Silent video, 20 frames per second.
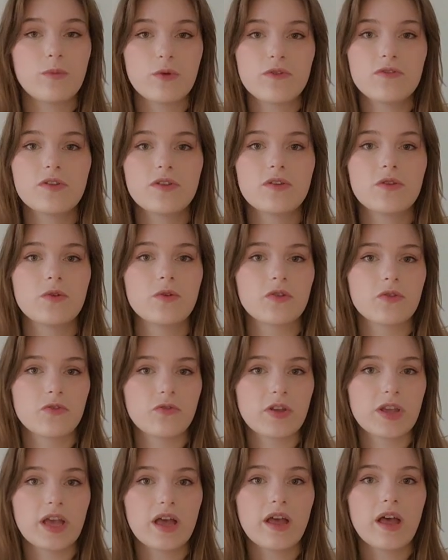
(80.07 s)
I moved to
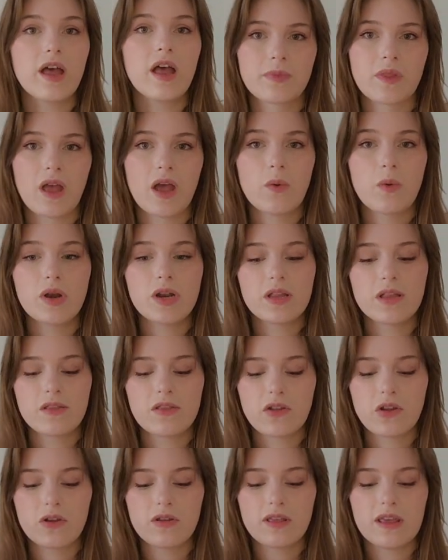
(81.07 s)
Korea. I wanted
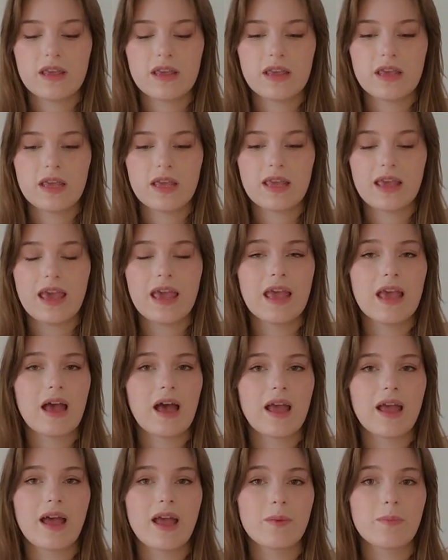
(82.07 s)
to start taking K
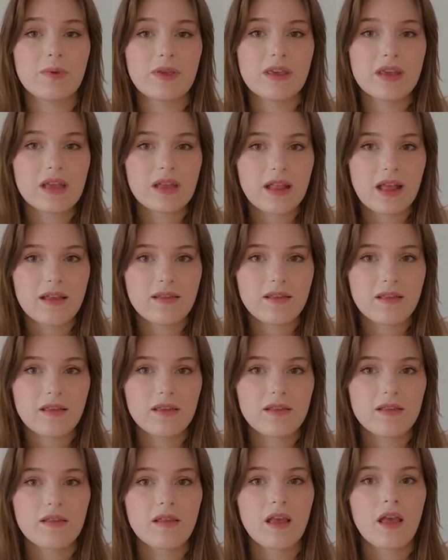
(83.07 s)
I I P
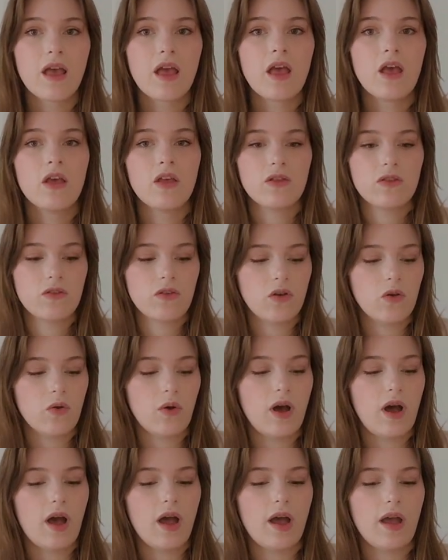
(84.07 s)
classes.
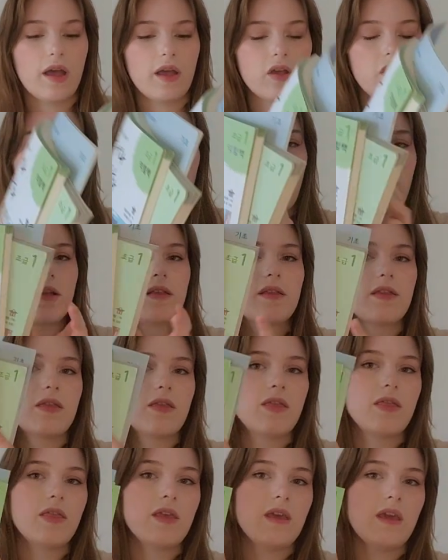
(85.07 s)
So I got
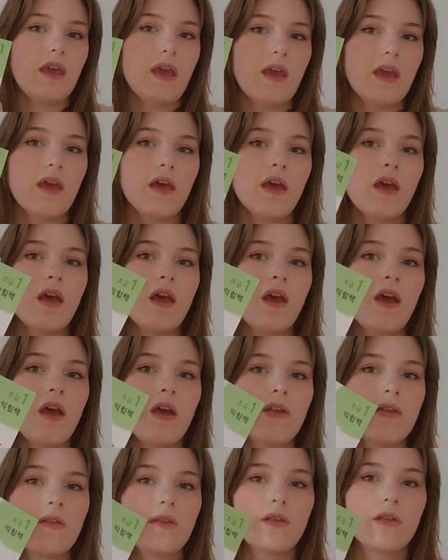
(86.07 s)
the
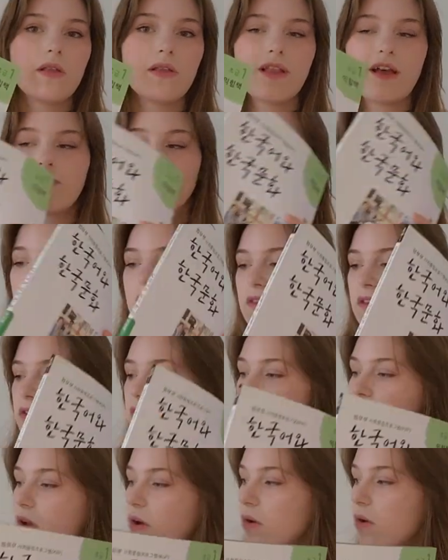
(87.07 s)
level
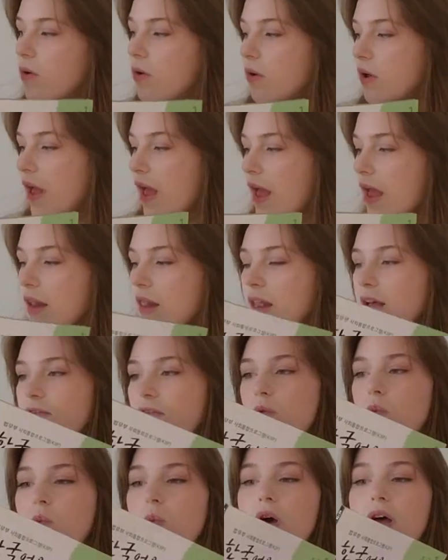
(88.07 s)
zero and
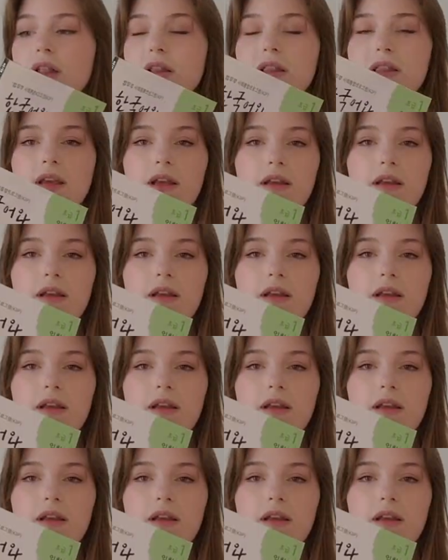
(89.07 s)
level one